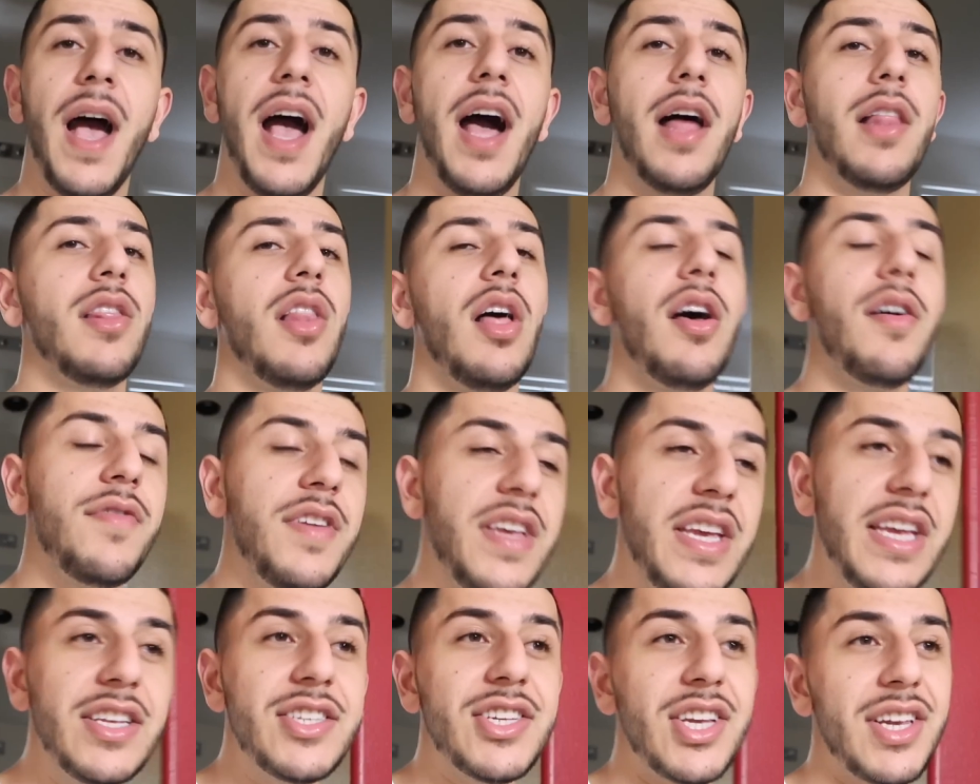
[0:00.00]
I
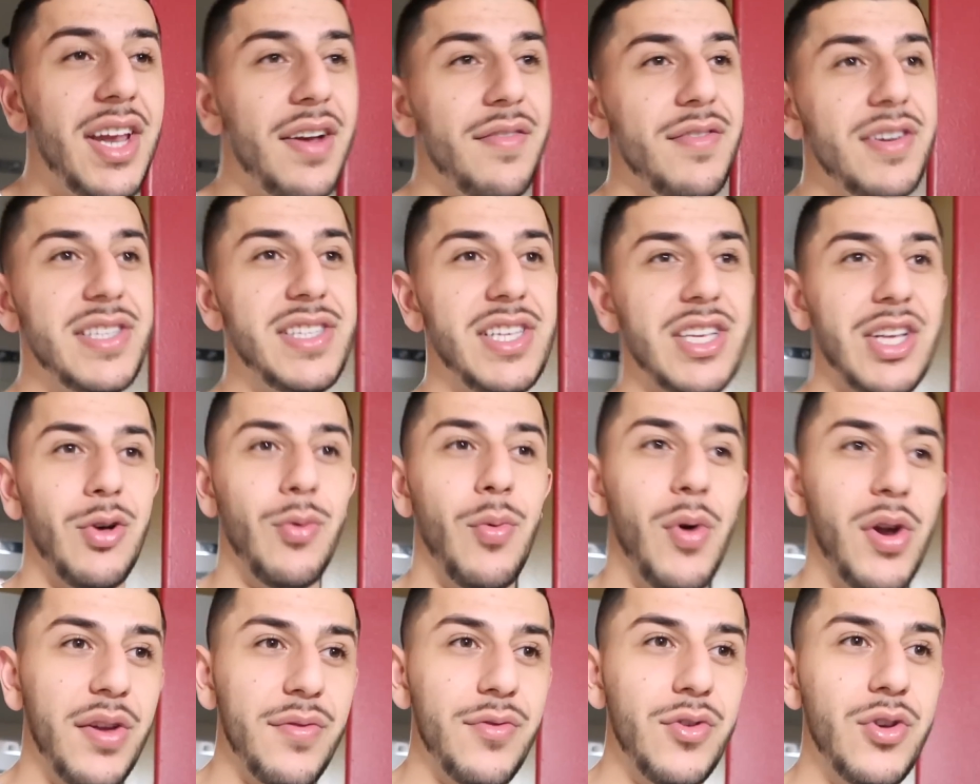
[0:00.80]
love each and every
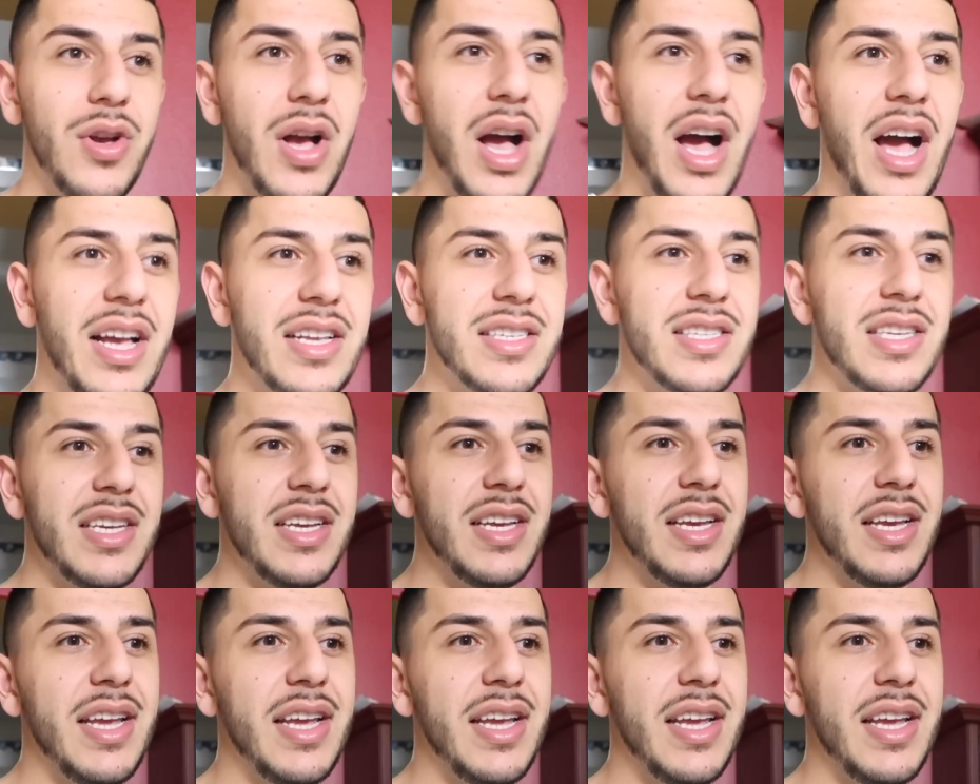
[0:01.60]
single one of you guys.